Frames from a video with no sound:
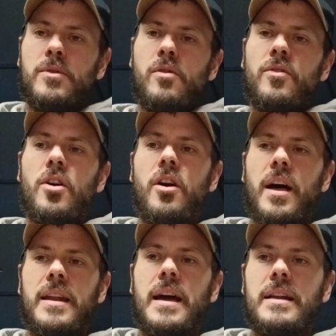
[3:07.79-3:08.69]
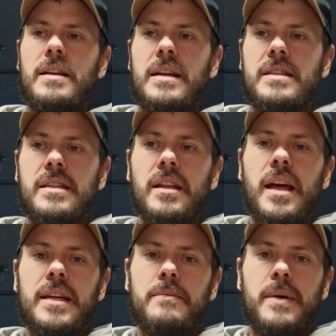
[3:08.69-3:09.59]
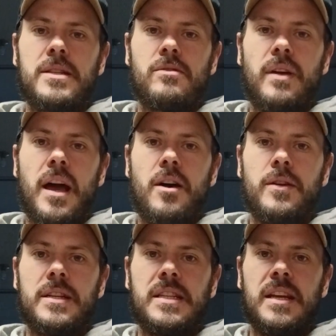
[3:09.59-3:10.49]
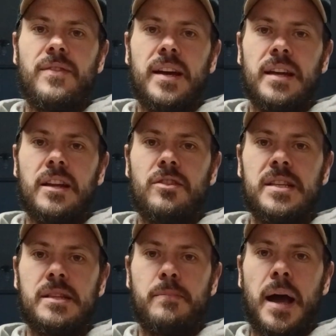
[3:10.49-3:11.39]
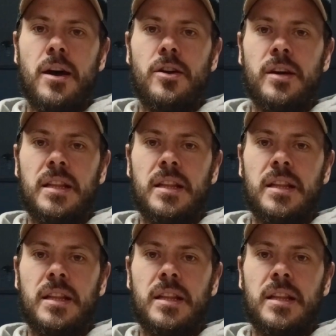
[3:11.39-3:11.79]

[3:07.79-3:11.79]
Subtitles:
but overall I'd still like to mess around and see if I can increase the powder,